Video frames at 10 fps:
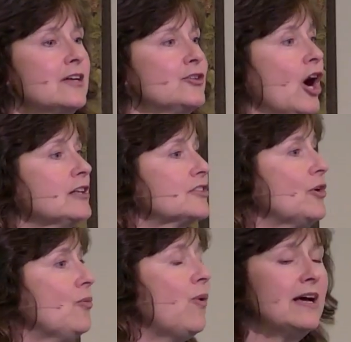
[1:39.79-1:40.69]
not
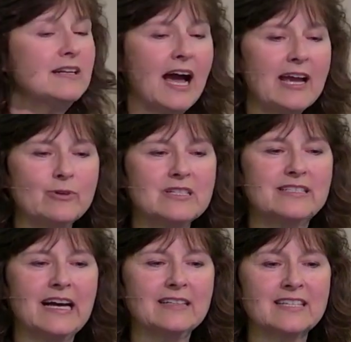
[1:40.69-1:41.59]
the one I was
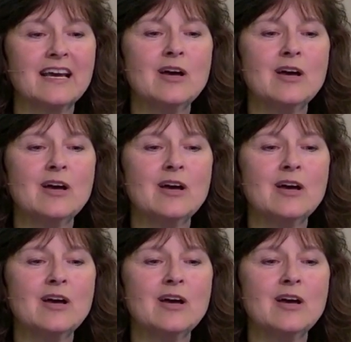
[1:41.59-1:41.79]
dealt,